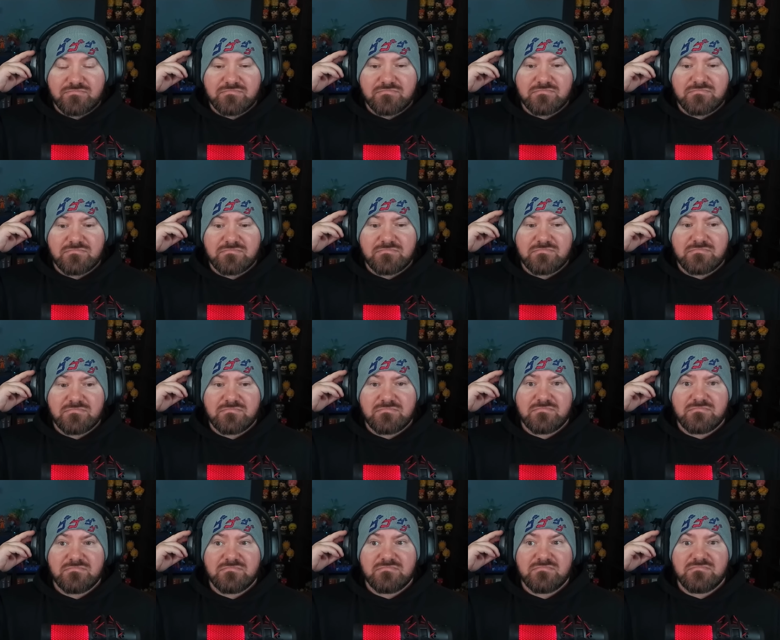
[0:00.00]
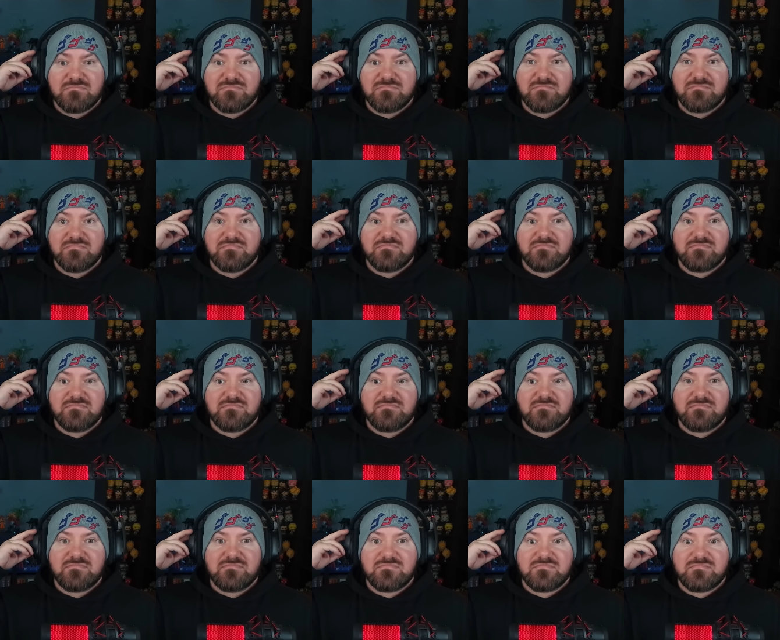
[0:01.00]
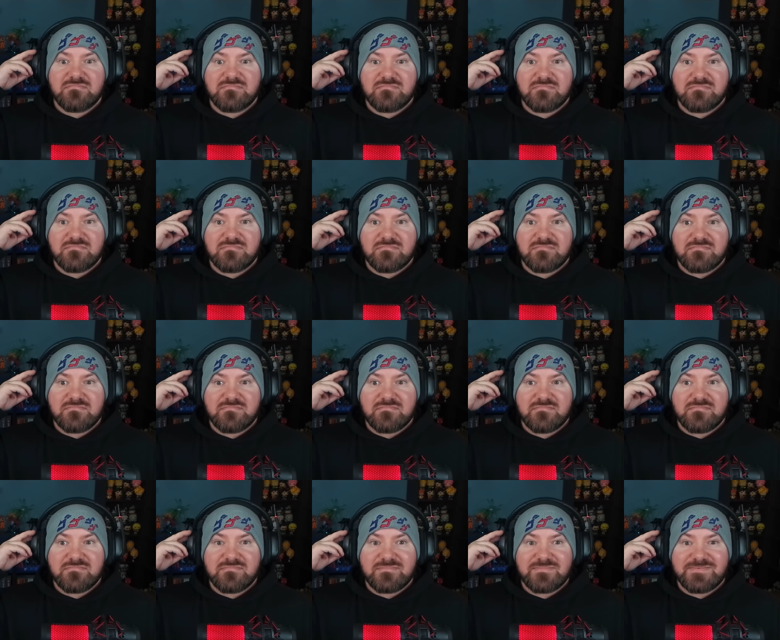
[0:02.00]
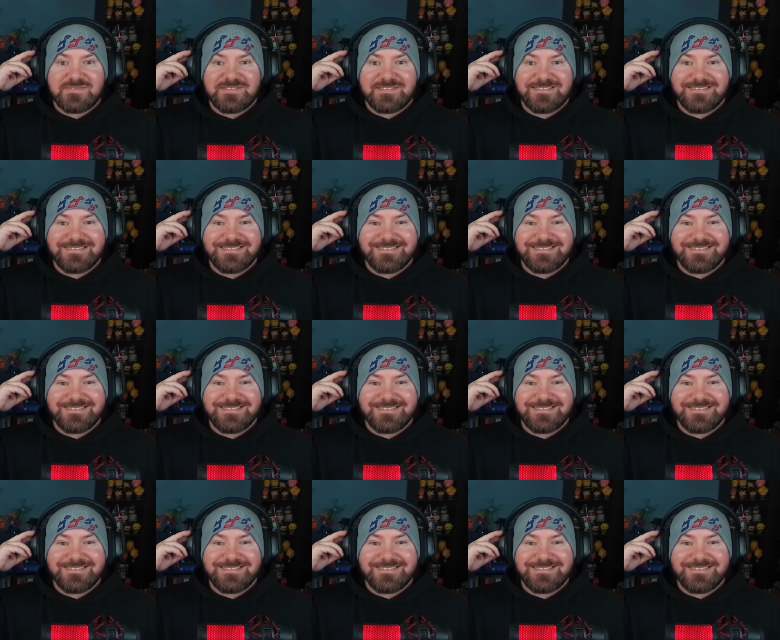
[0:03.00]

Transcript: (no one is talking)